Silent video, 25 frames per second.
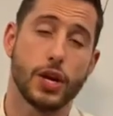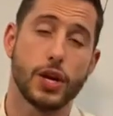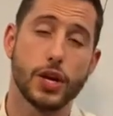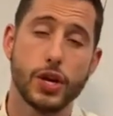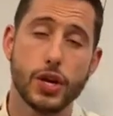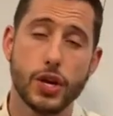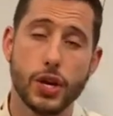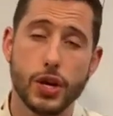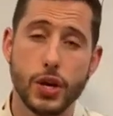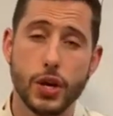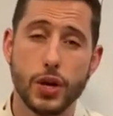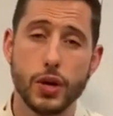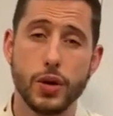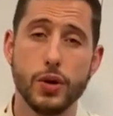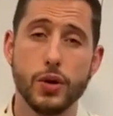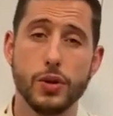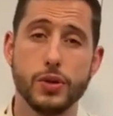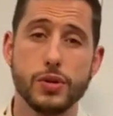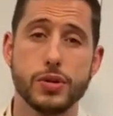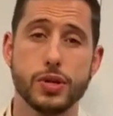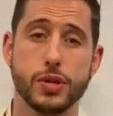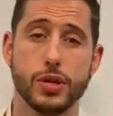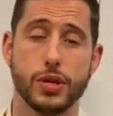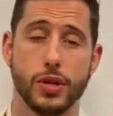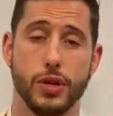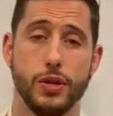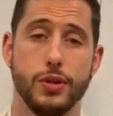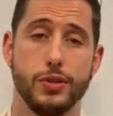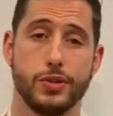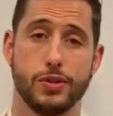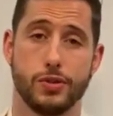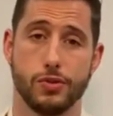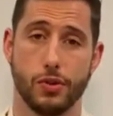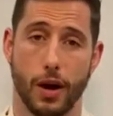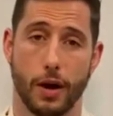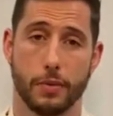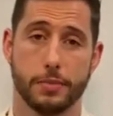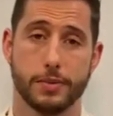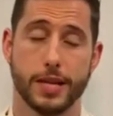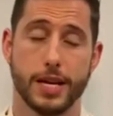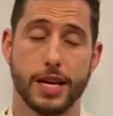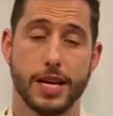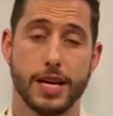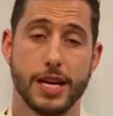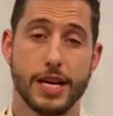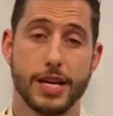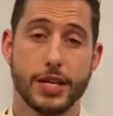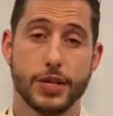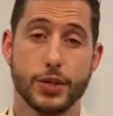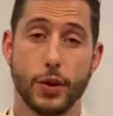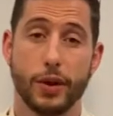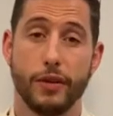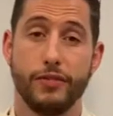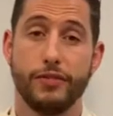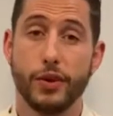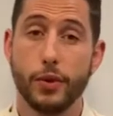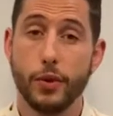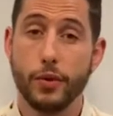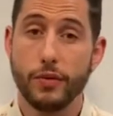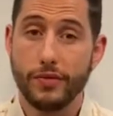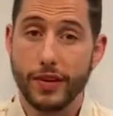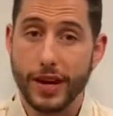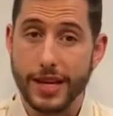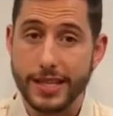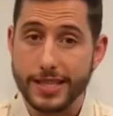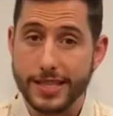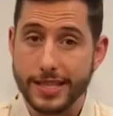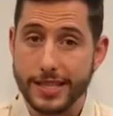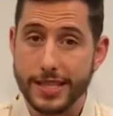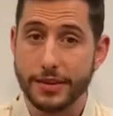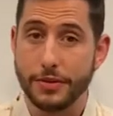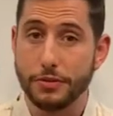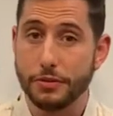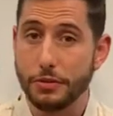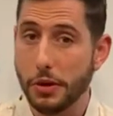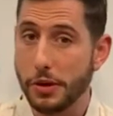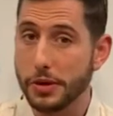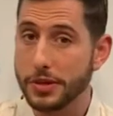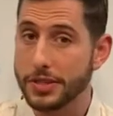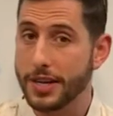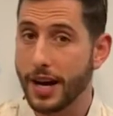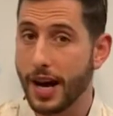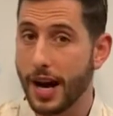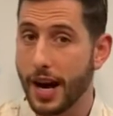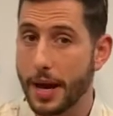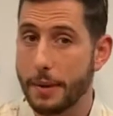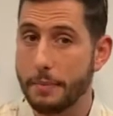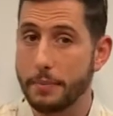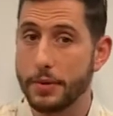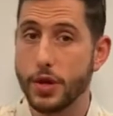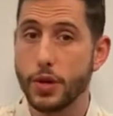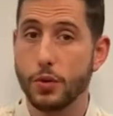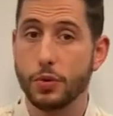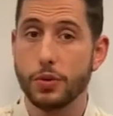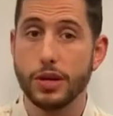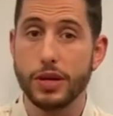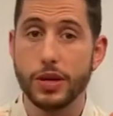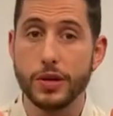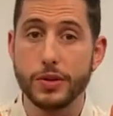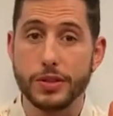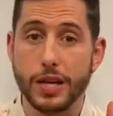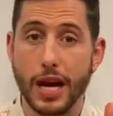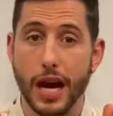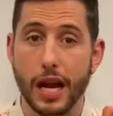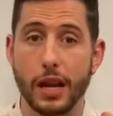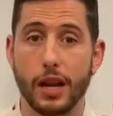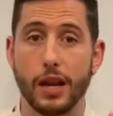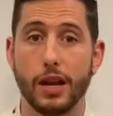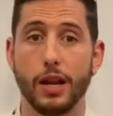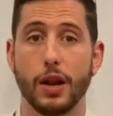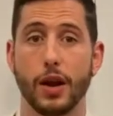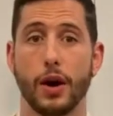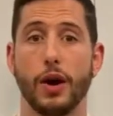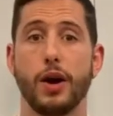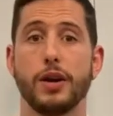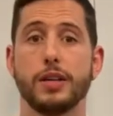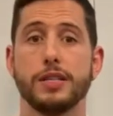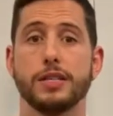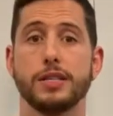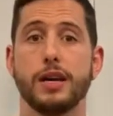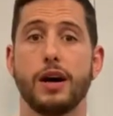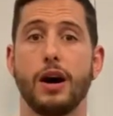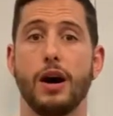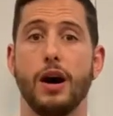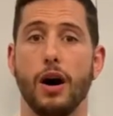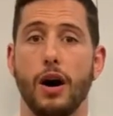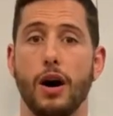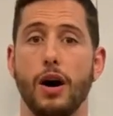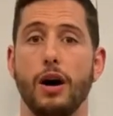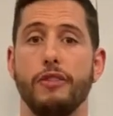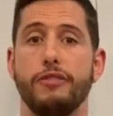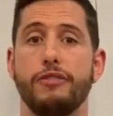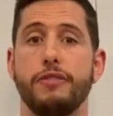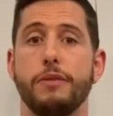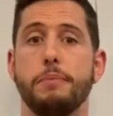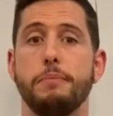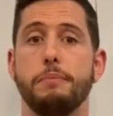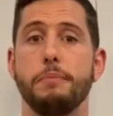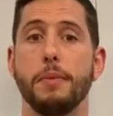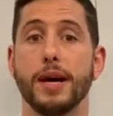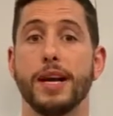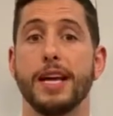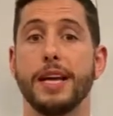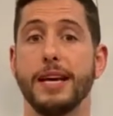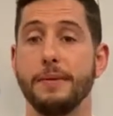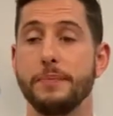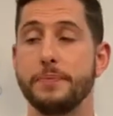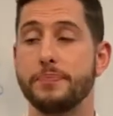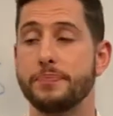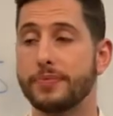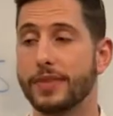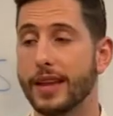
Huge, huge drops. So if you invested in the wrong time, you would lose a lot of money.